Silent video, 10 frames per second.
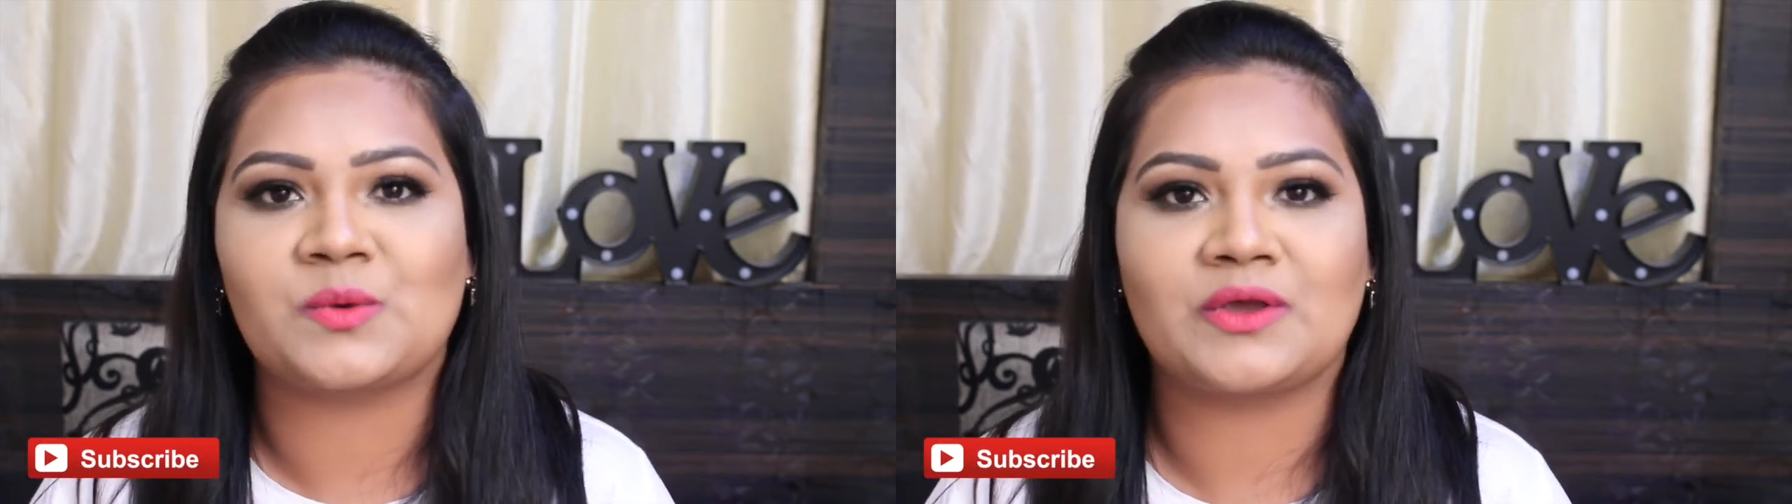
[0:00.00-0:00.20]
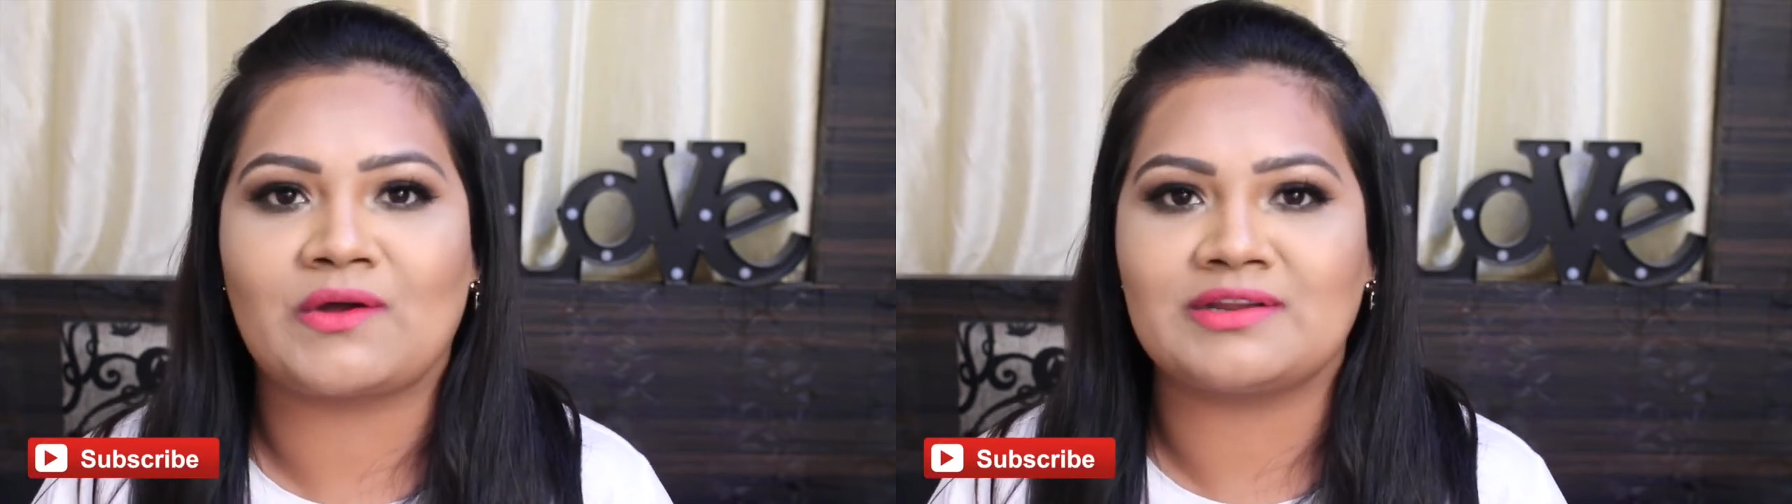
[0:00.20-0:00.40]

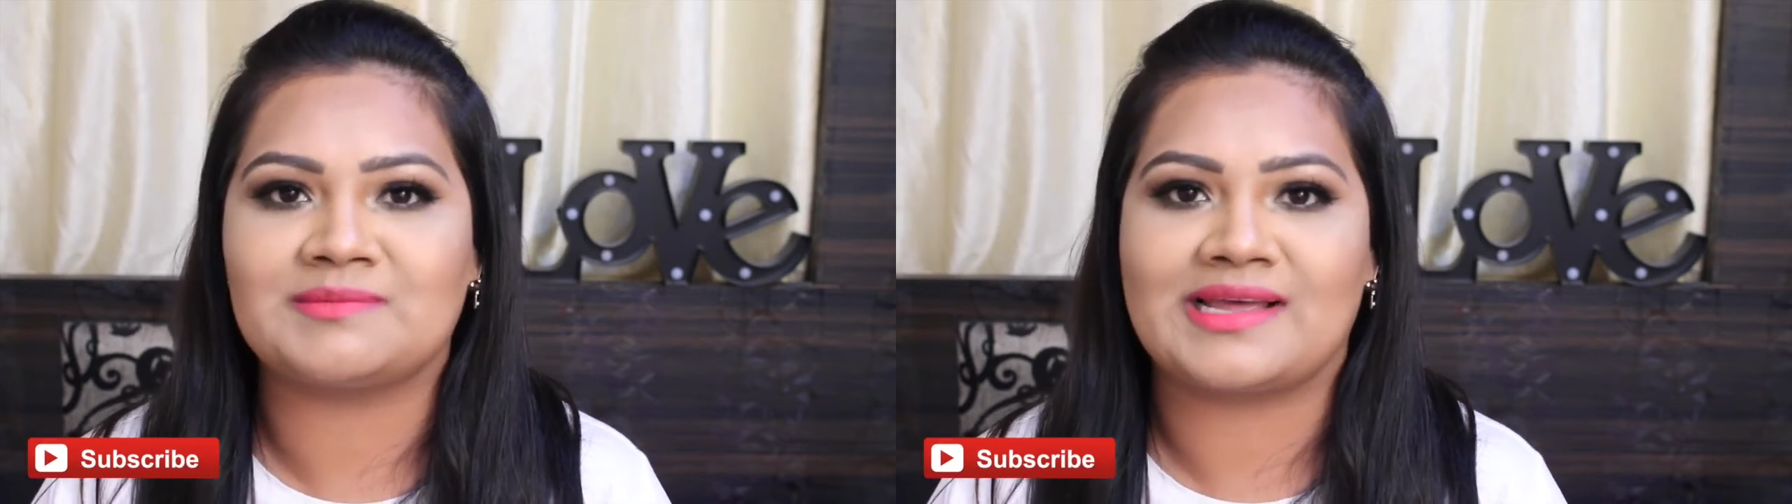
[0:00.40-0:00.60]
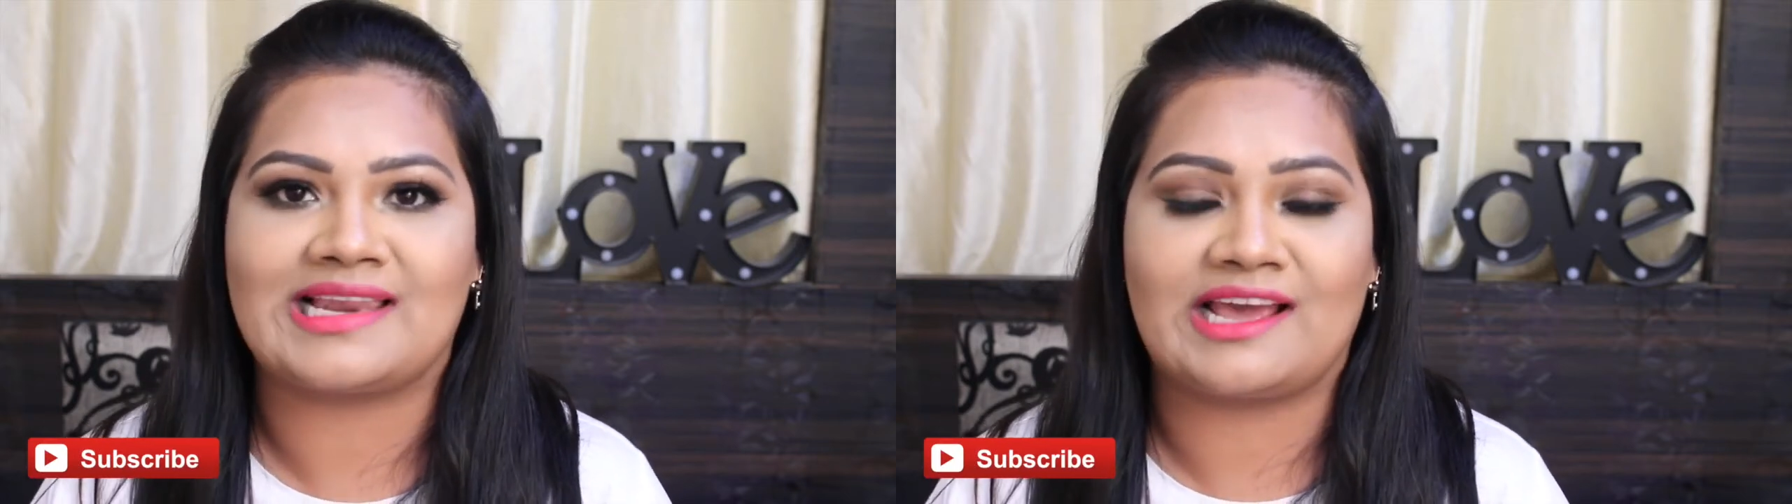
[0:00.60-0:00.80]
going on
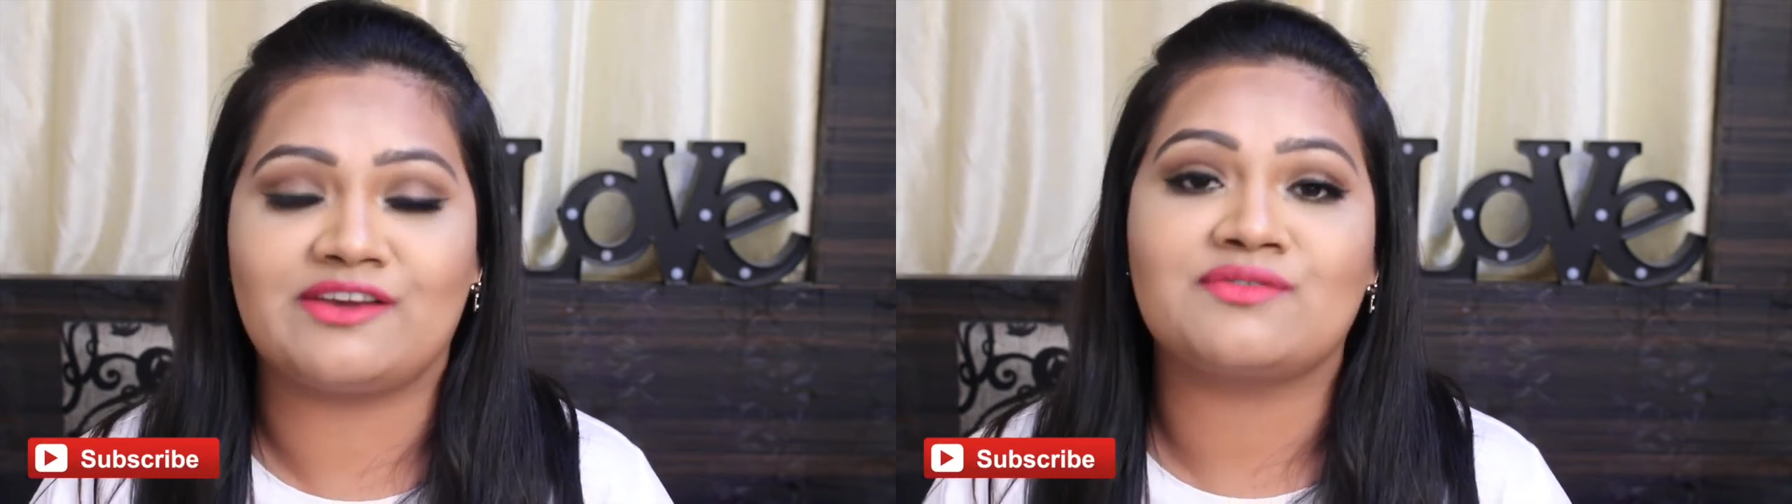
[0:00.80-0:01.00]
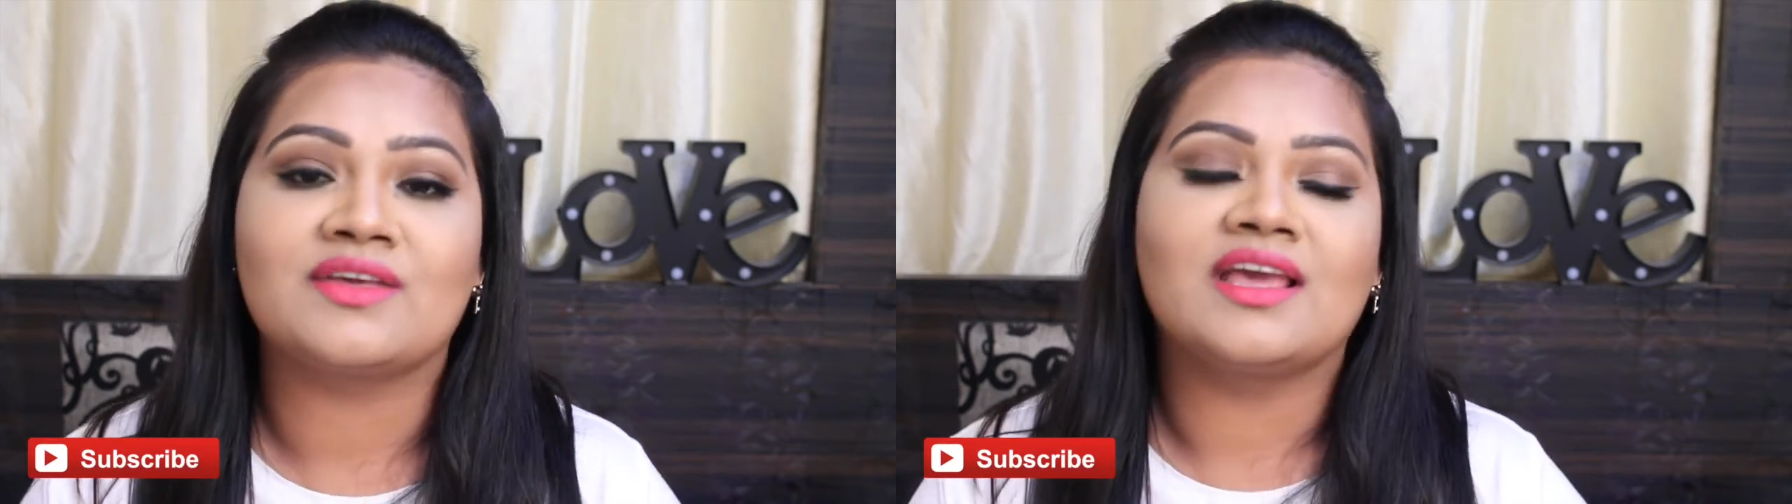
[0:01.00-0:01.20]
in my
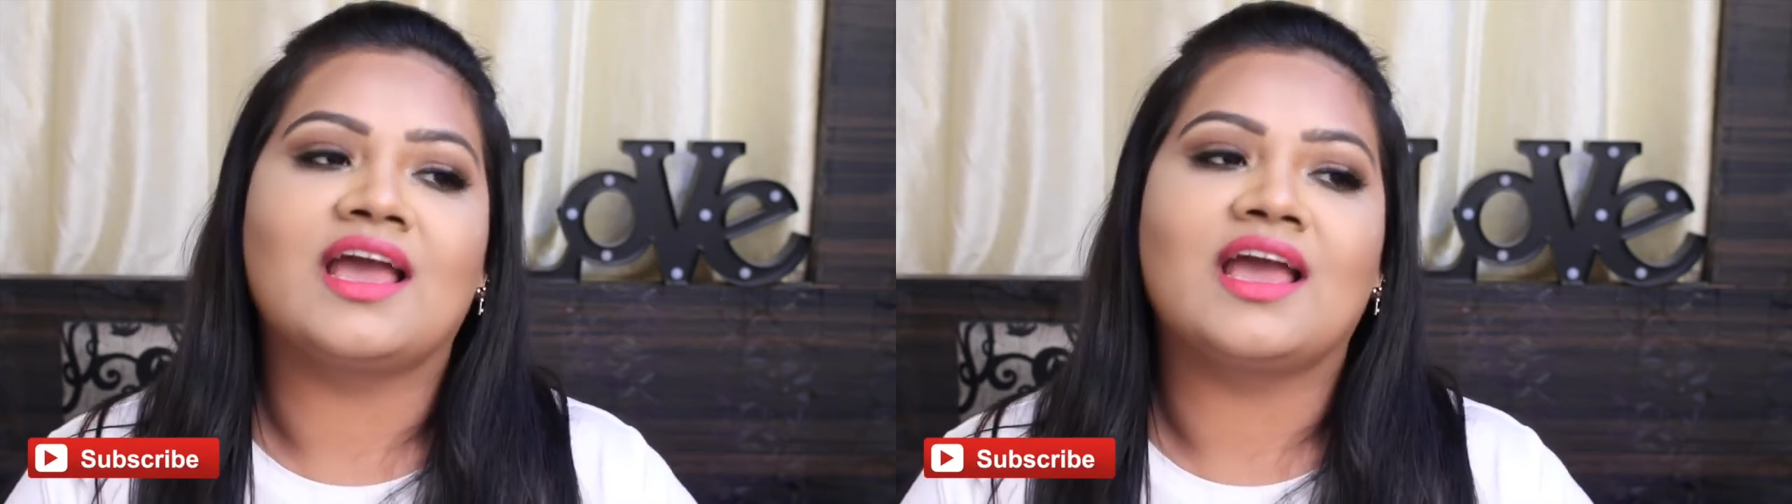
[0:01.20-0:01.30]
life.